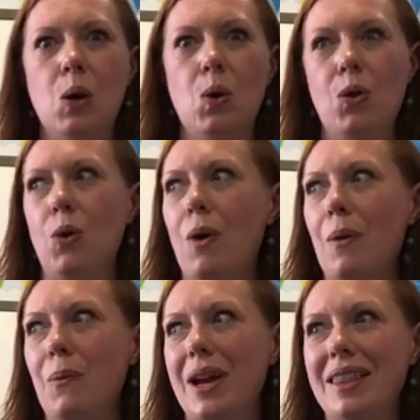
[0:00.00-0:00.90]
or the
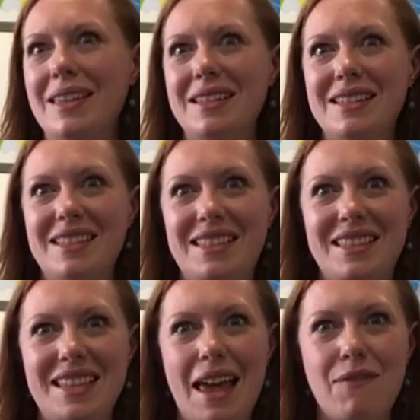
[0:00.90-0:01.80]
one with
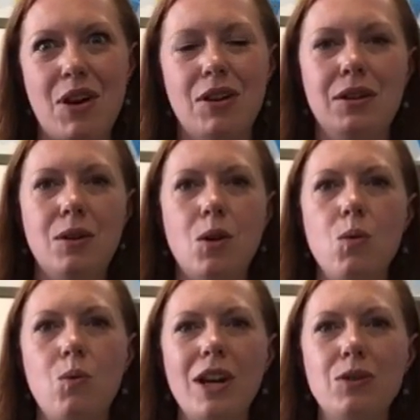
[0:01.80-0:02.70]
7?
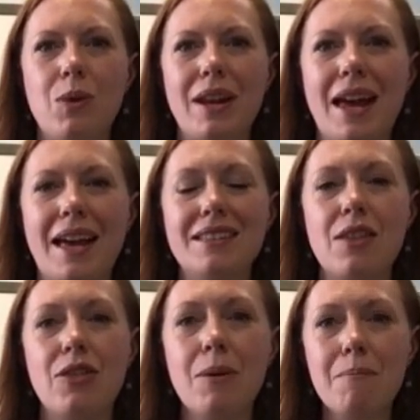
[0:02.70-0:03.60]
Which one has
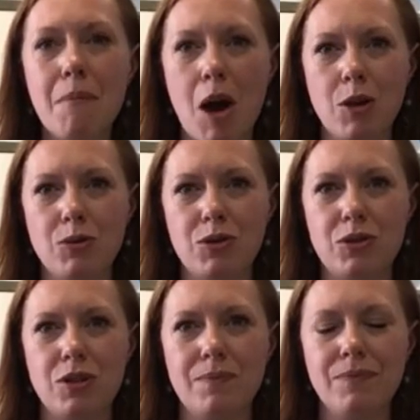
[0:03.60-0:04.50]
the
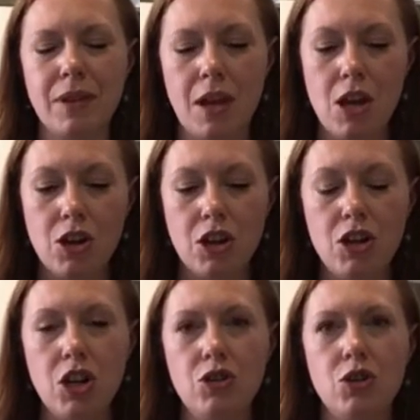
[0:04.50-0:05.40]
most? You can
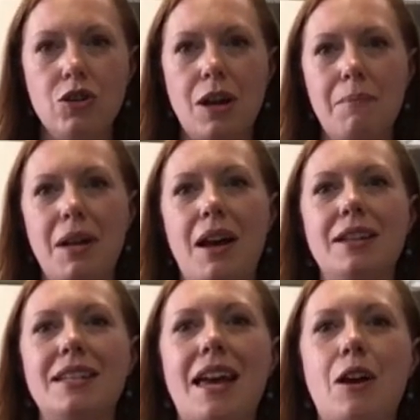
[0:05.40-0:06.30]
use your number
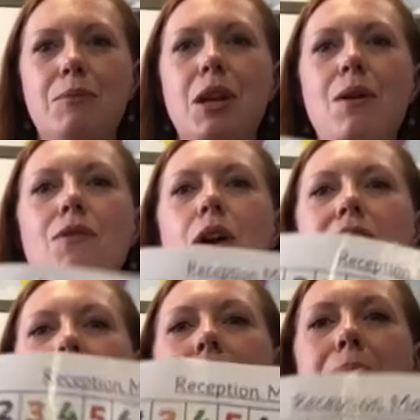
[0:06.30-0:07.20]
line to help you. I've got a
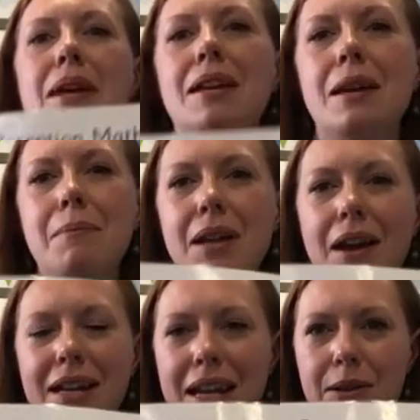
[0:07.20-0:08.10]
slightly bigger number
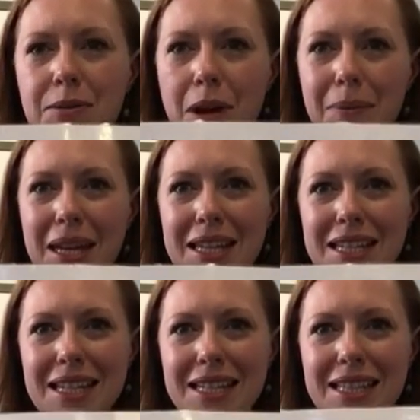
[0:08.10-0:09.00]
line here, which might be
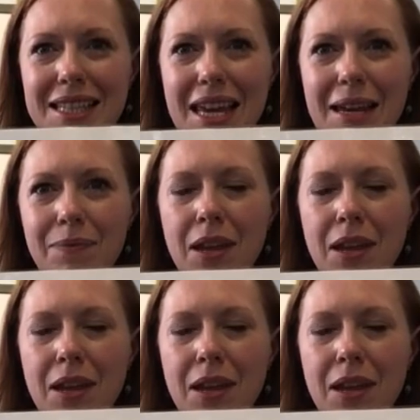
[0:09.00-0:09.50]
easier to see.